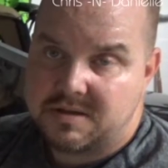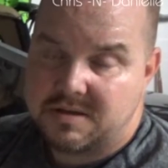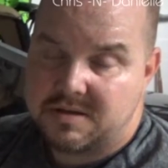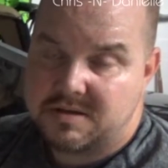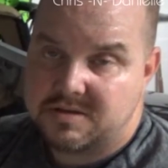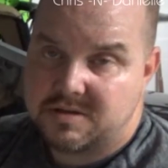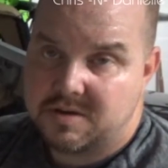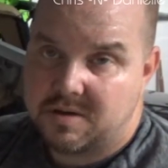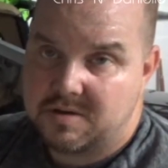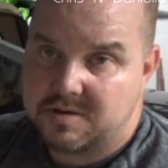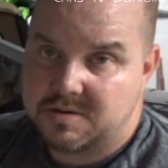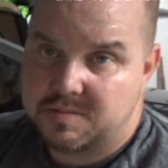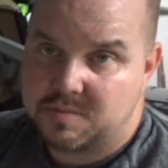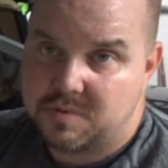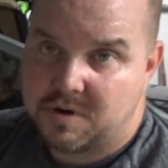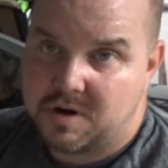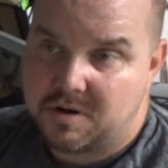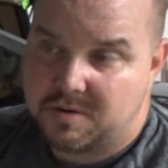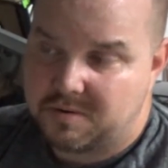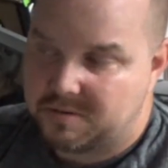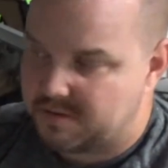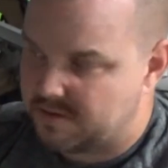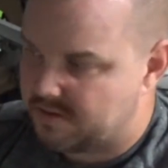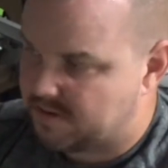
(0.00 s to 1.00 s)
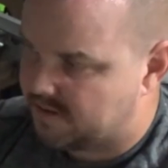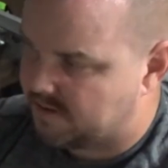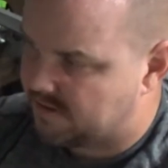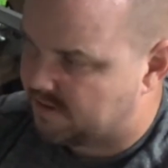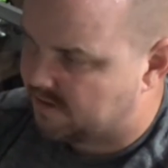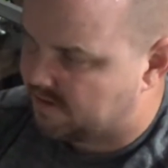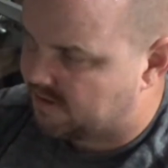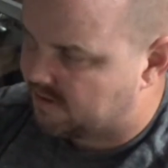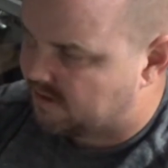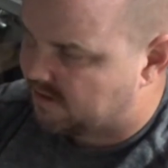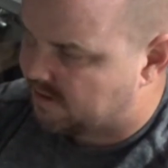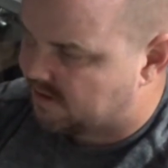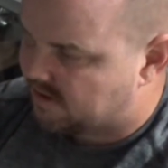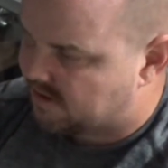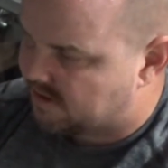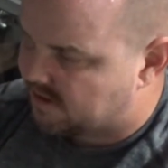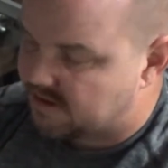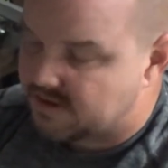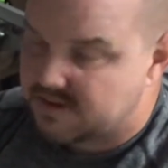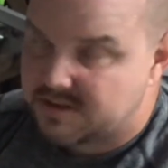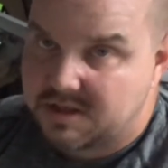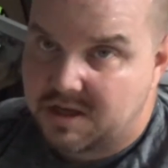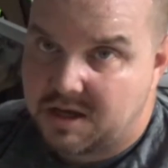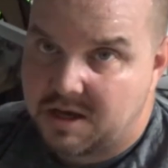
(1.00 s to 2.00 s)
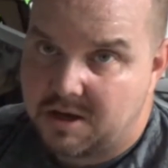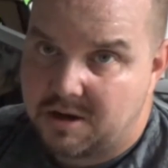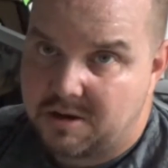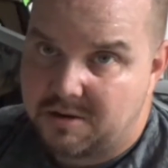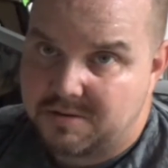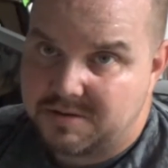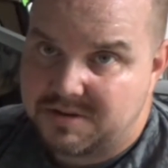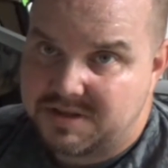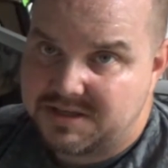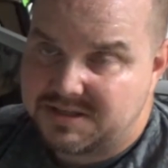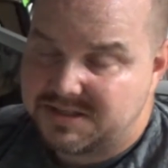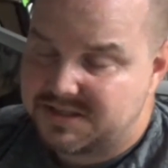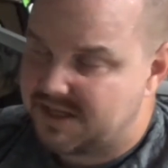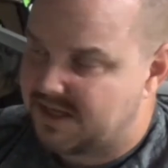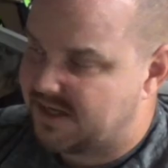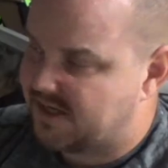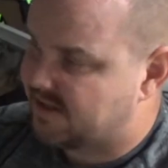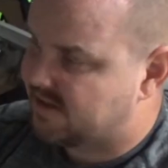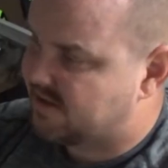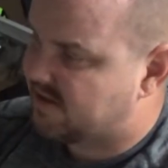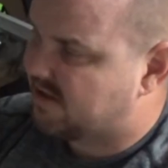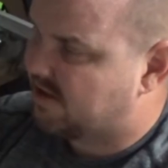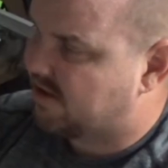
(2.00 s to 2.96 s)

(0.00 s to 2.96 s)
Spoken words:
So it's broke. So these things,